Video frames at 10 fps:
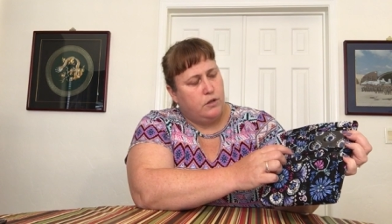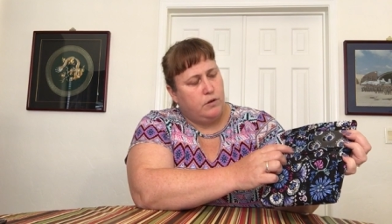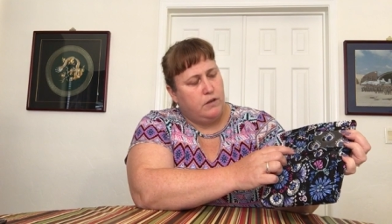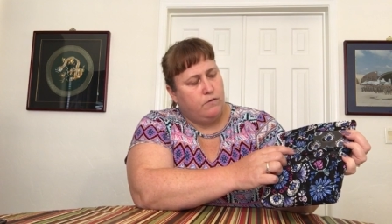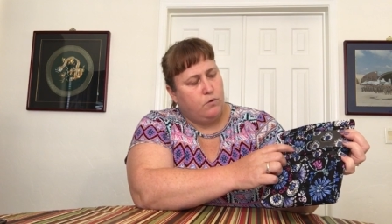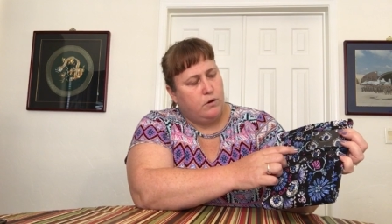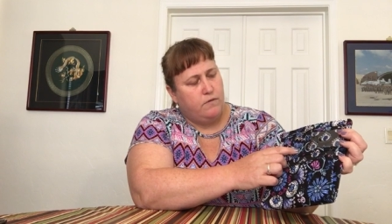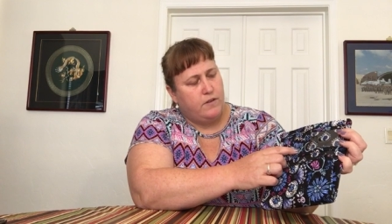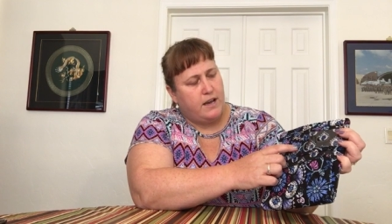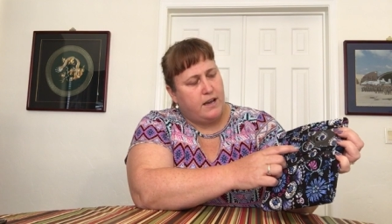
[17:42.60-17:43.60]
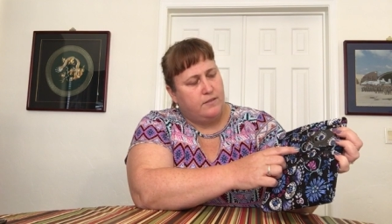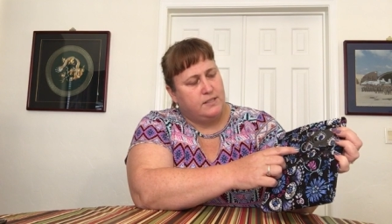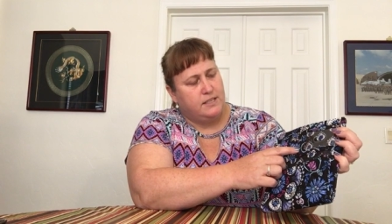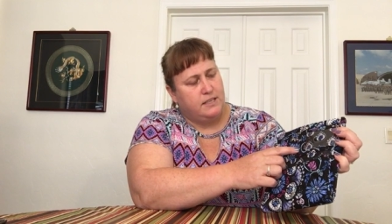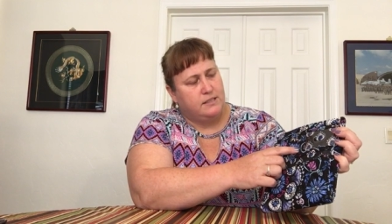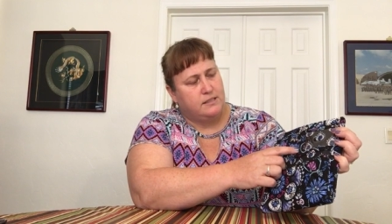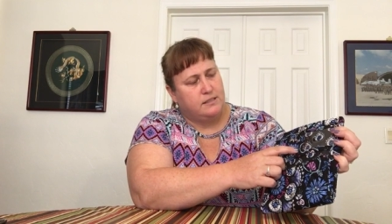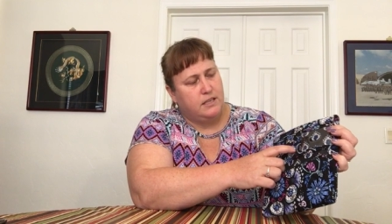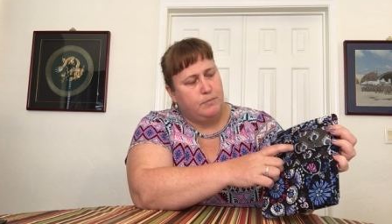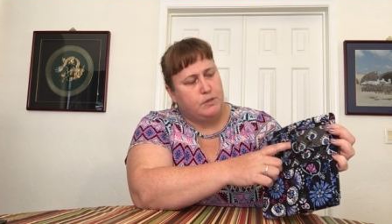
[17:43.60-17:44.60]
three, four, five, six
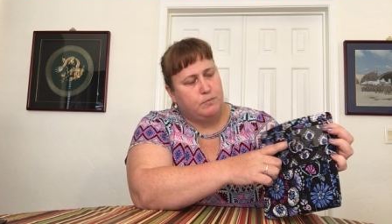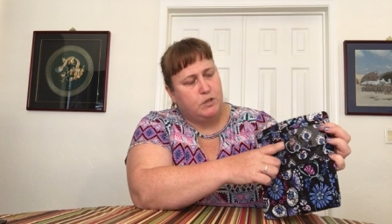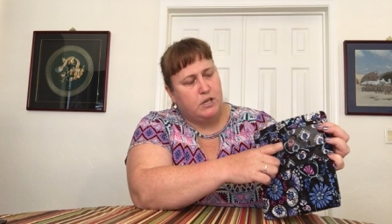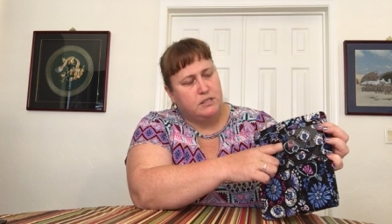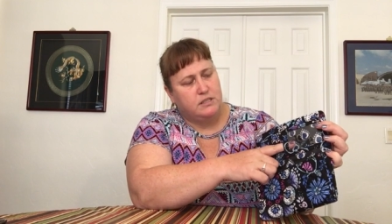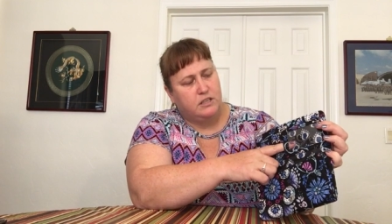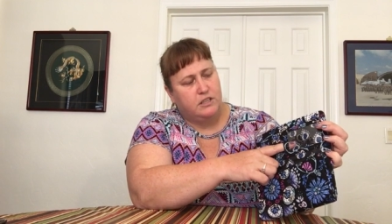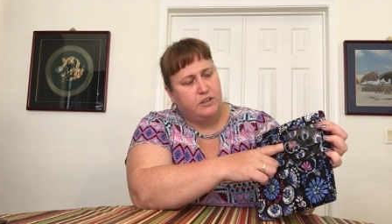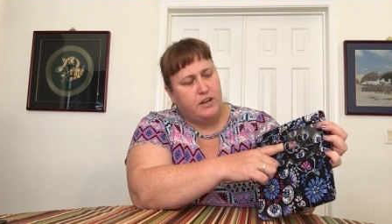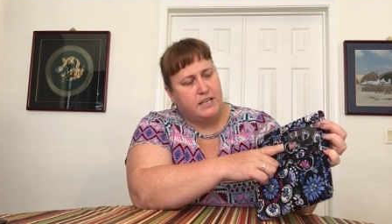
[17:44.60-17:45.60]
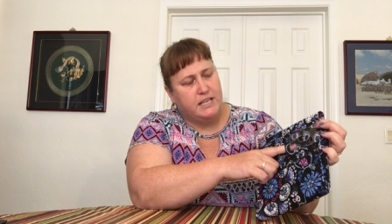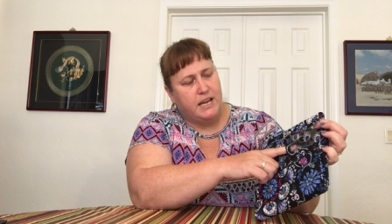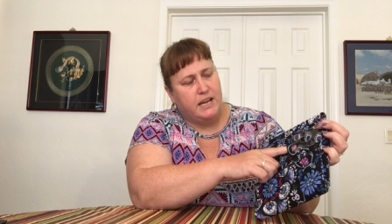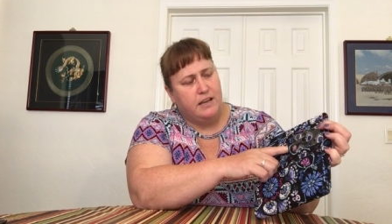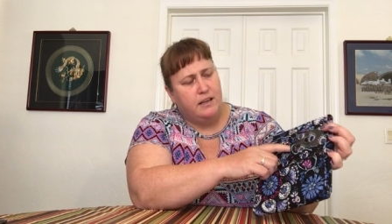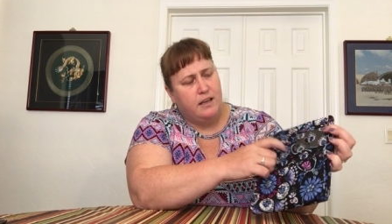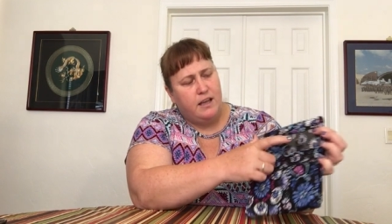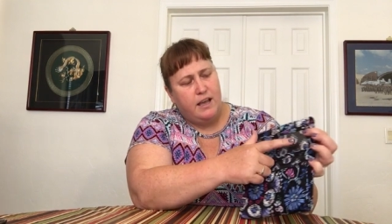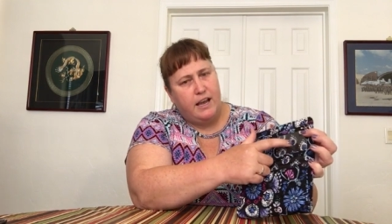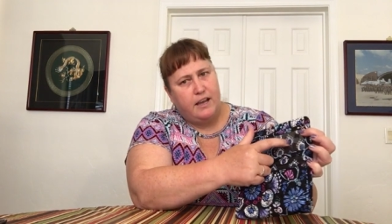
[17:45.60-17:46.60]
slips plus the clear ID
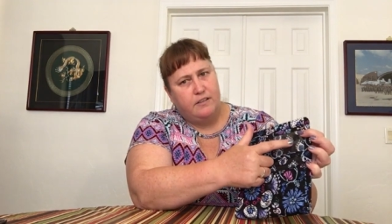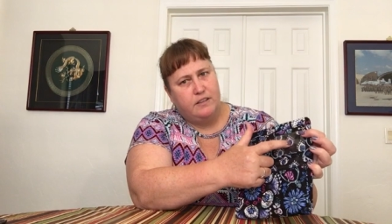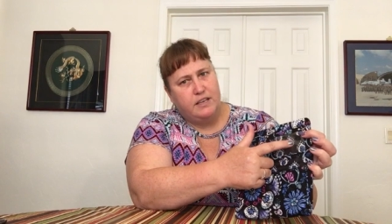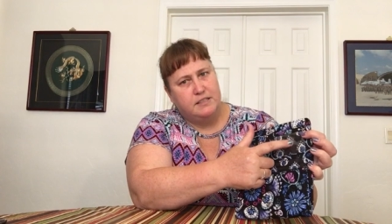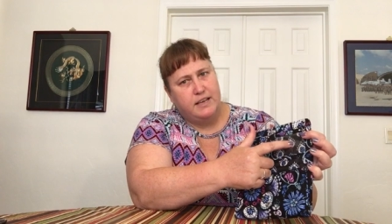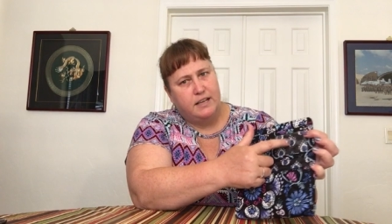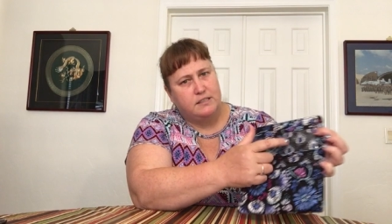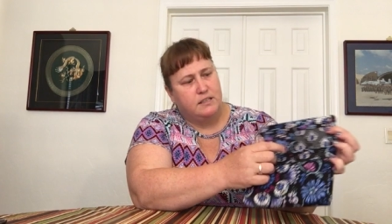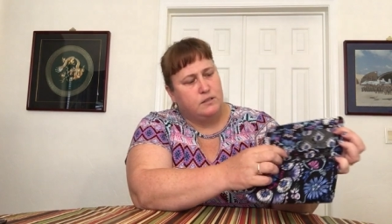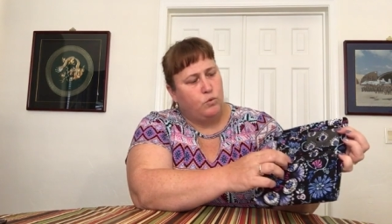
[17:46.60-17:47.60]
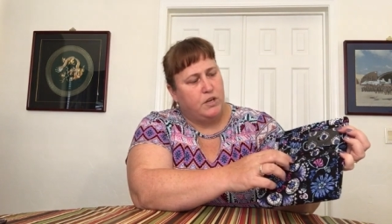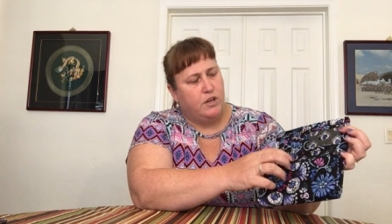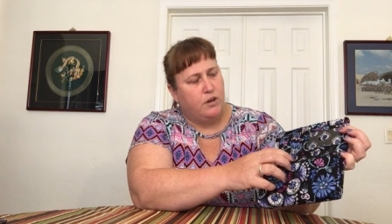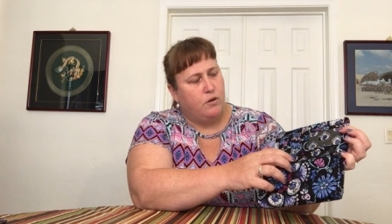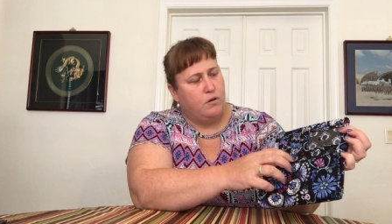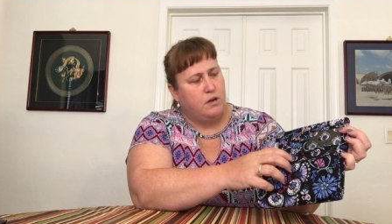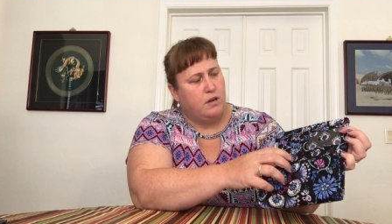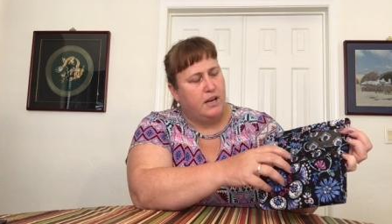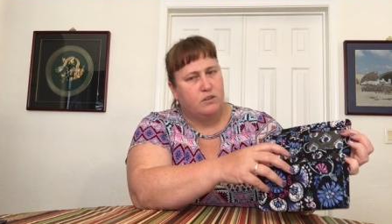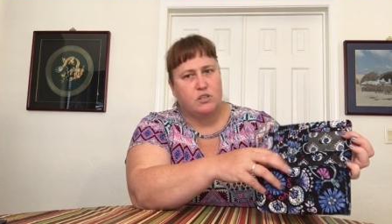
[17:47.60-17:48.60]
and the easy access window.
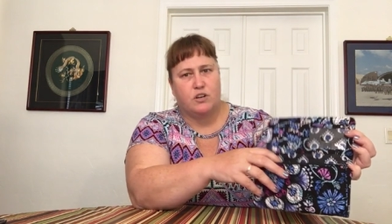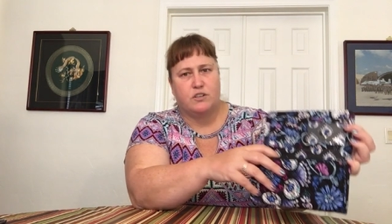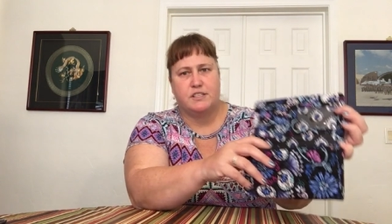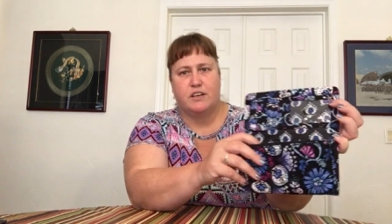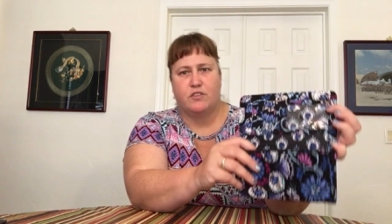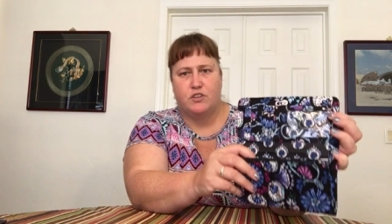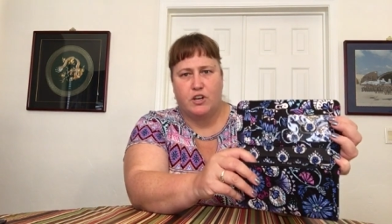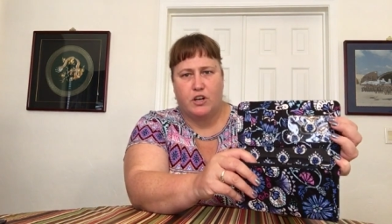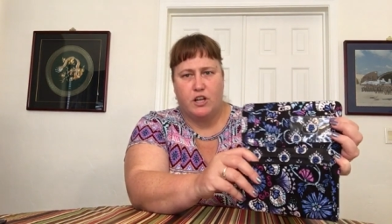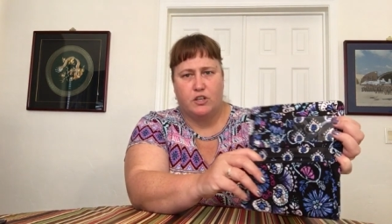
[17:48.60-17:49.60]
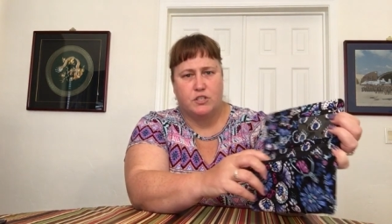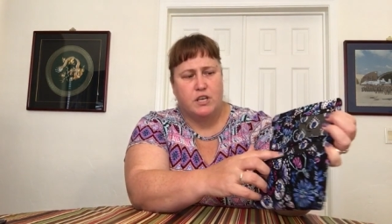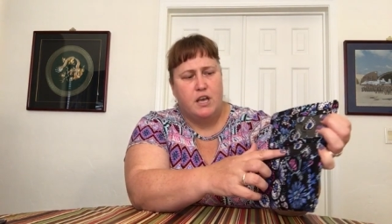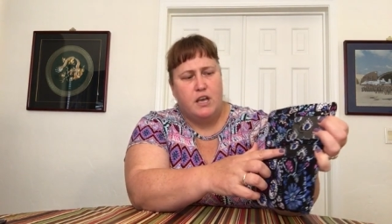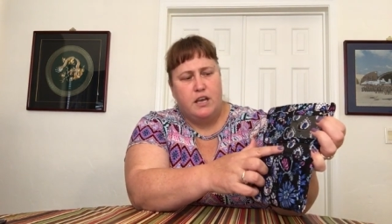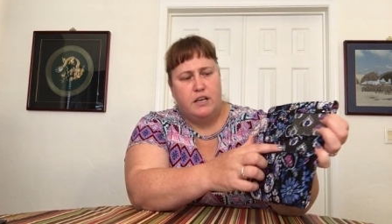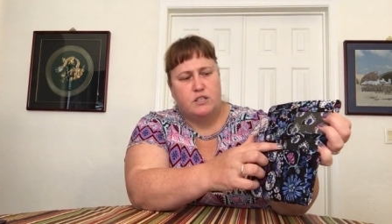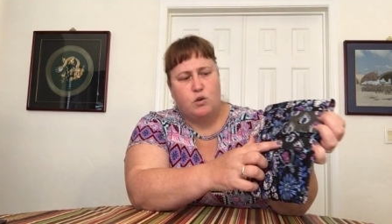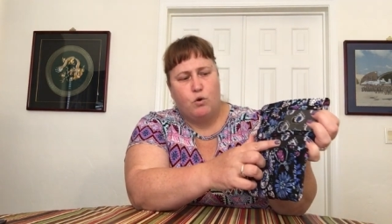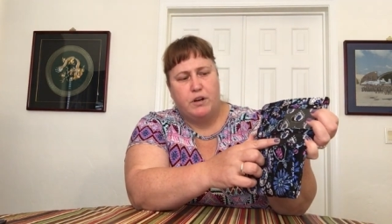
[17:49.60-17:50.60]
I know it's hard to see on the dark colors. It
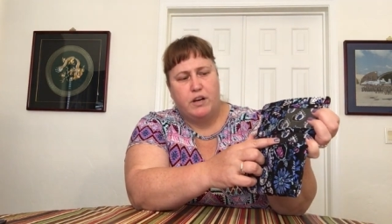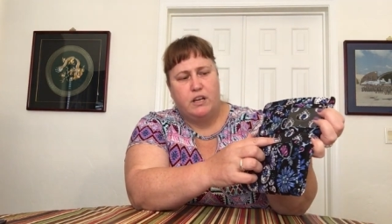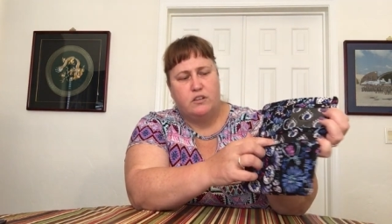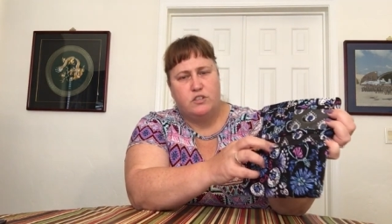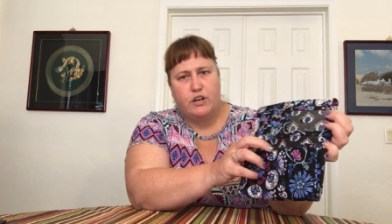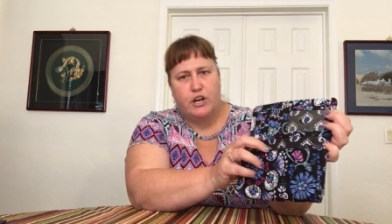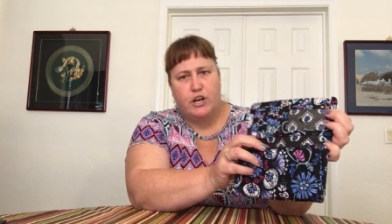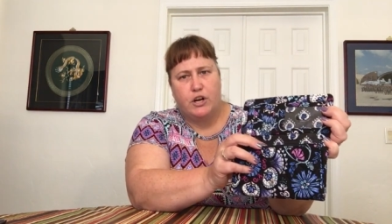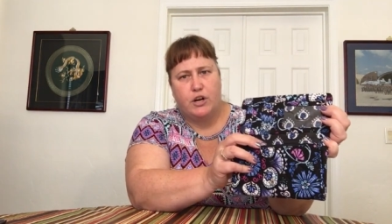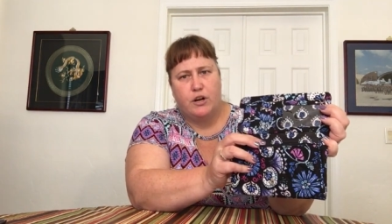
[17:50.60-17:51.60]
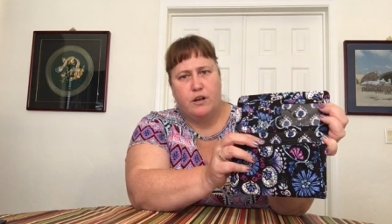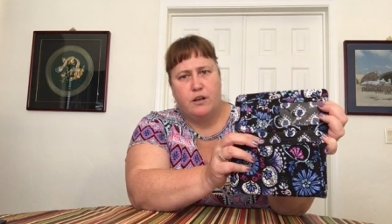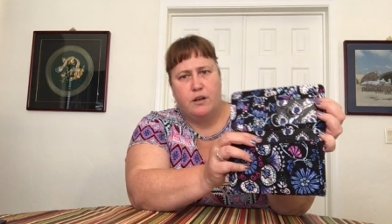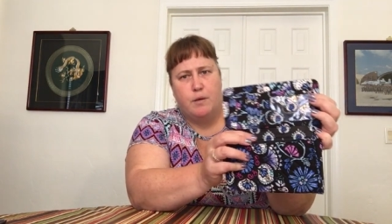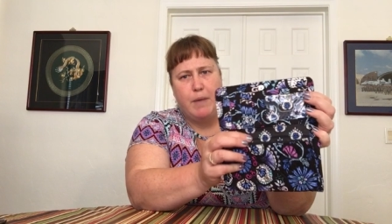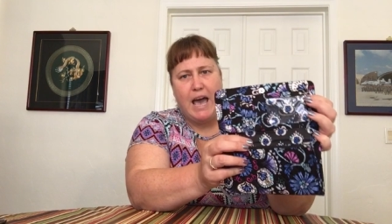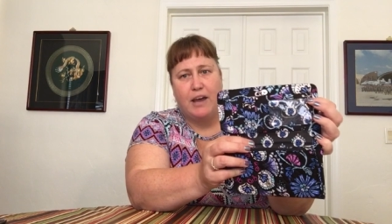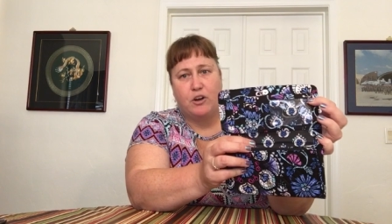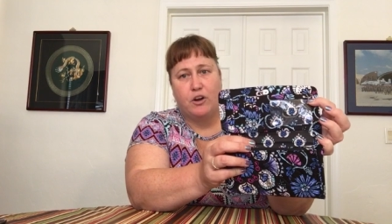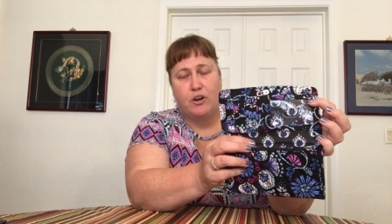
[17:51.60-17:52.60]
is a coordinating interior
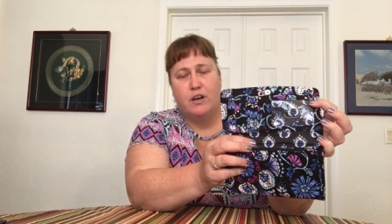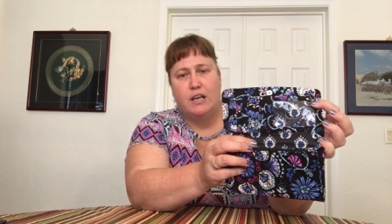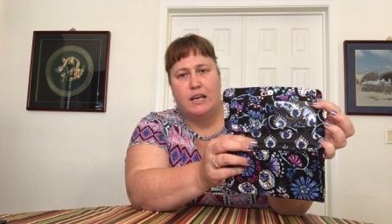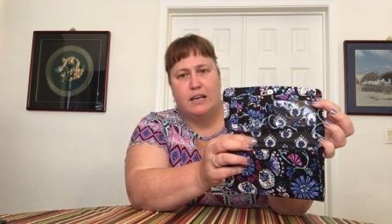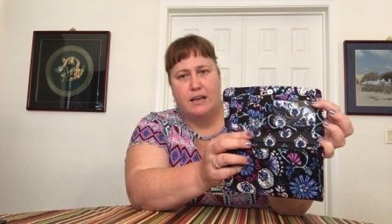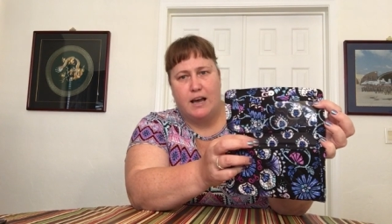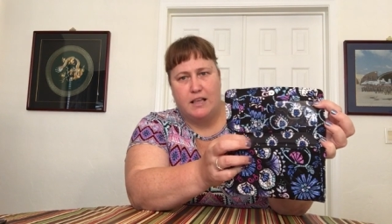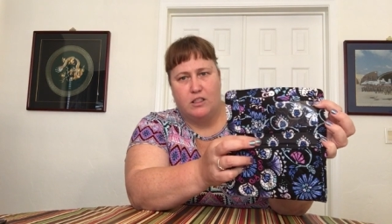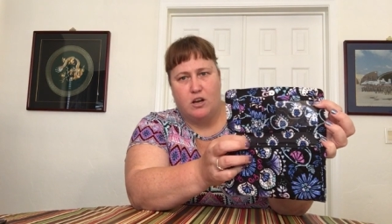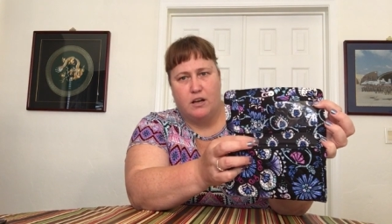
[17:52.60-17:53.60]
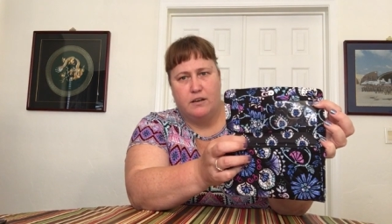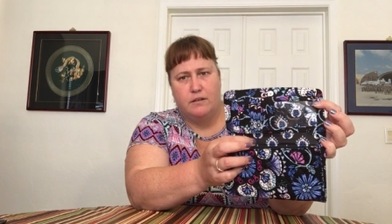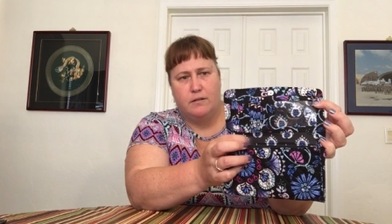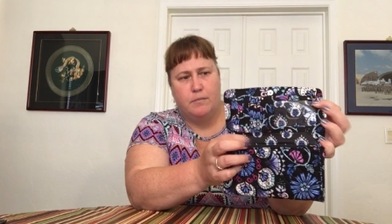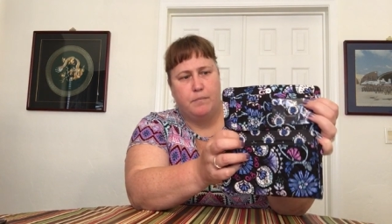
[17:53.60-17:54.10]
pattern in nylon.